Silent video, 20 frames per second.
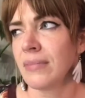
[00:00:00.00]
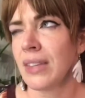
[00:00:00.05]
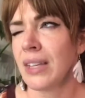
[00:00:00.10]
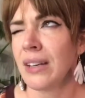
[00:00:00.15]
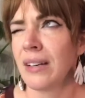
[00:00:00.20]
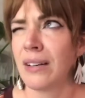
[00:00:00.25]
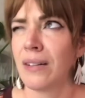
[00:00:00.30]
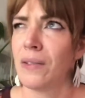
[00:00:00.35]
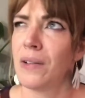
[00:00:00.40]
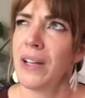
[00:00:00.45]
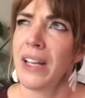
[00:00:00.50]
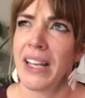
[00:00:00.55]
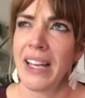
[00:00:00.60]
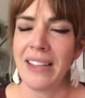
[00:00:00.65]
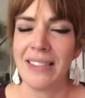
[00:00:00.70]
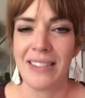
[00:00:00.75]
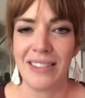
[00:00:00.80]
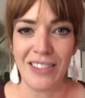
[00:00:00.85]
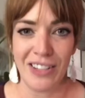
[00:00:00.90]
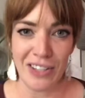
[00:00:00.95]
well, I
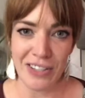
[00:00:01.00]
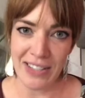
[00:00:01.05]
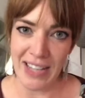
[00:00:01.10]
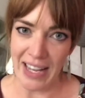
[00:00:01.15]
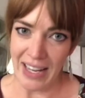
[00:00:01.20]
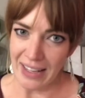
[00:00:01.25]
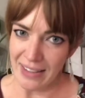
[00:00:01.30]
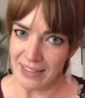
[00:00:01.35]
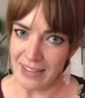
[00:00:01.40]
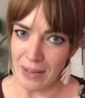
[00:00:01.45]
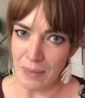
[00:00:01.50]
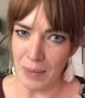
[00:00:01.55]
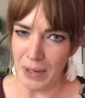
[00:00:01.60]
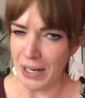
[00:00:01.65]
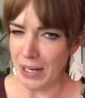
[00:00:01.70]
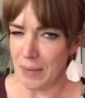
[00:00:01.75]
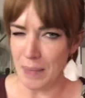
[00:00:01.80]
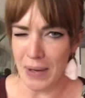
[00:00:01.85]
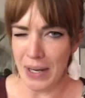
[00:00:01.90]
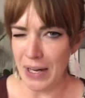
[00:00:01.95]
guess it's our second summer
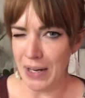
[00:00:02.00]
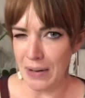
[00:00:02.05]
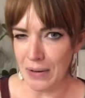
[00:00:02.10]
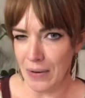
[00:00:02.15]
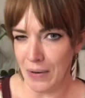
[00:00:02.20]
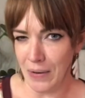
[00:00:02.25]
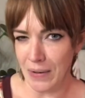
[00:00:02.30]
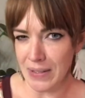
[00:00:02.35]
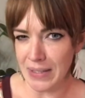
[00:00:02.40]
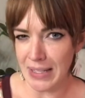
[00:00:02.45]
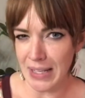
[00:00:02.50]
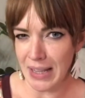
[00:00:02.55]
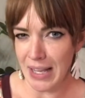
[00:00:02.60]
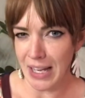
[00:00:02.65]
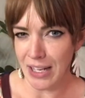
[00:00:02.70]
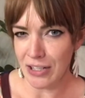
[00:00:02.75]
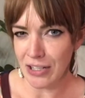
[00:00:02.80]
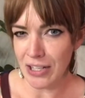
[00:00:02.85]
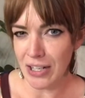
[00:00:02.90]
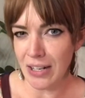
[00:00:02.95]
here, but I didn't notice it
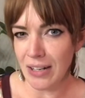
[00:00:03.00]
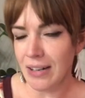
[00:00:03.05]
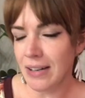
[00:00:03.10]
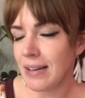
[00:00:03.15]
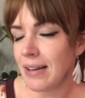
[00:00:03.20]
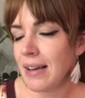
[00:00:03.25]
last year.